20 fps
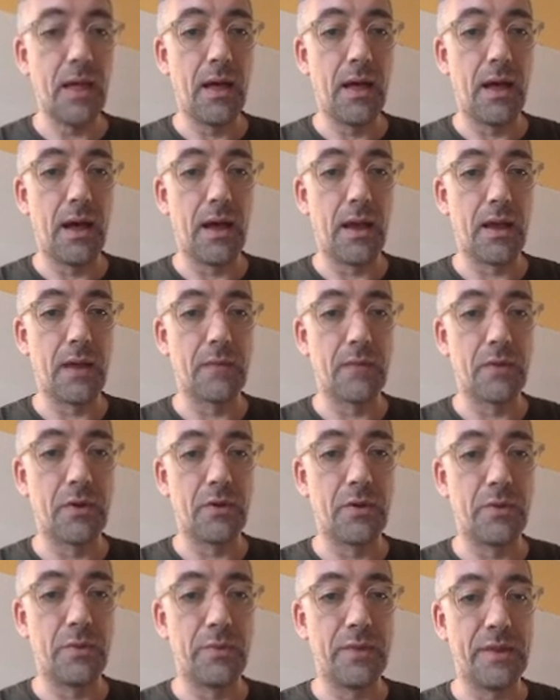And I'm going
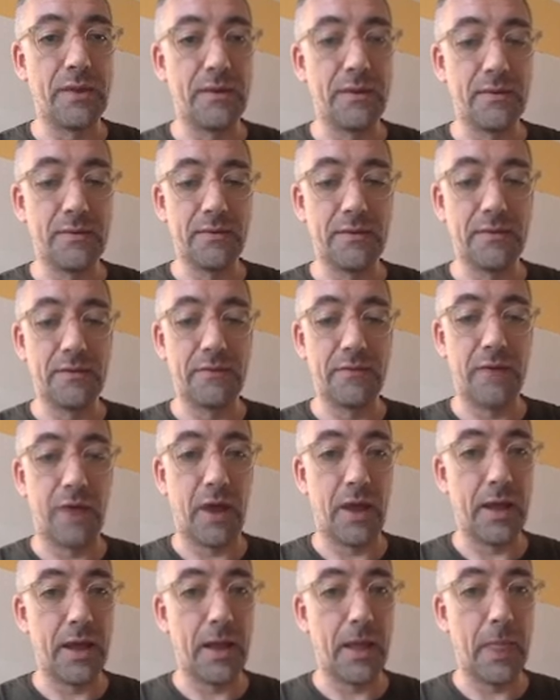to be
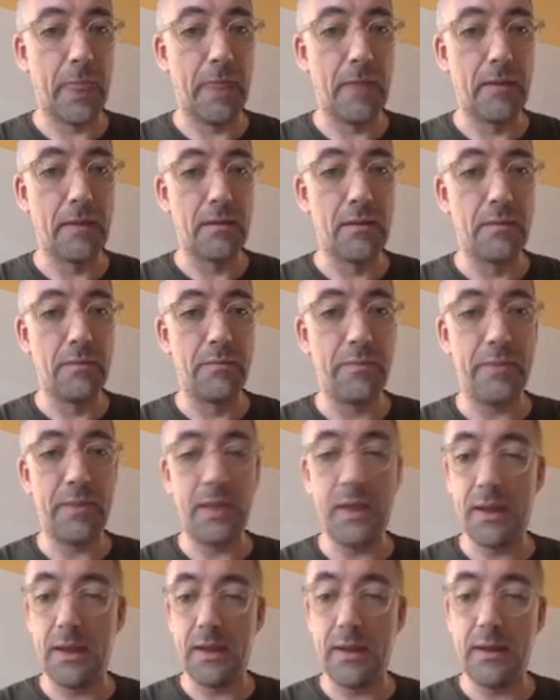defining
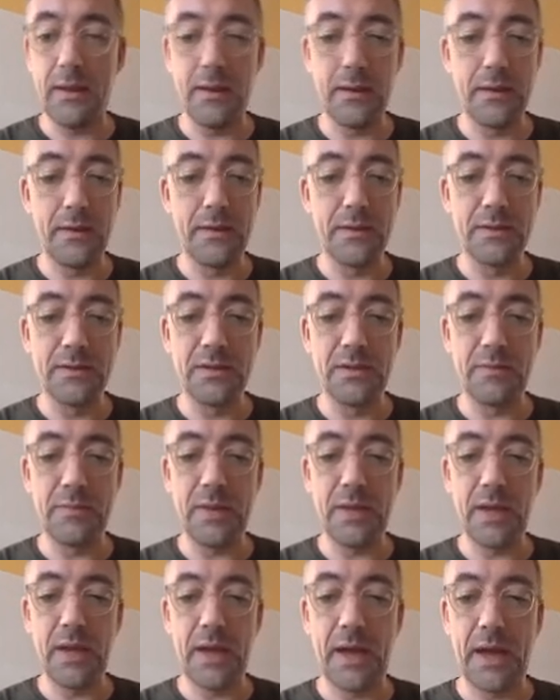B to
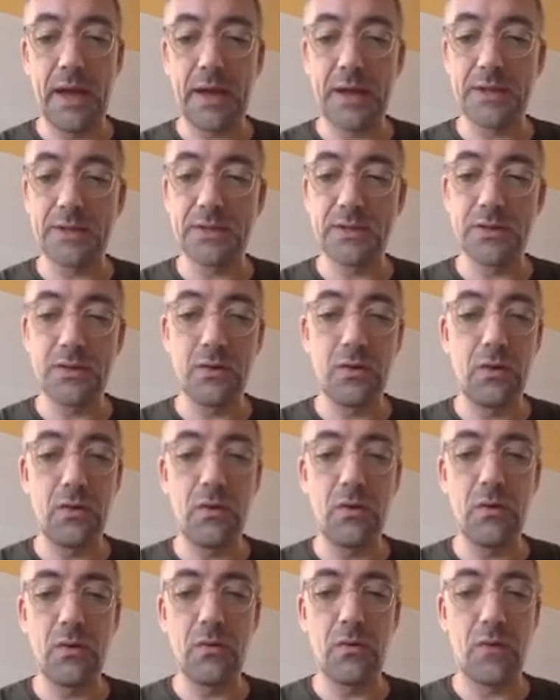be X
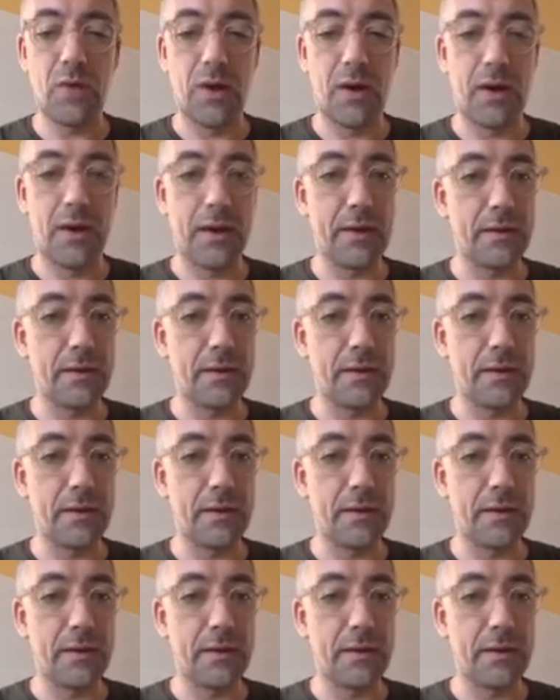or Y.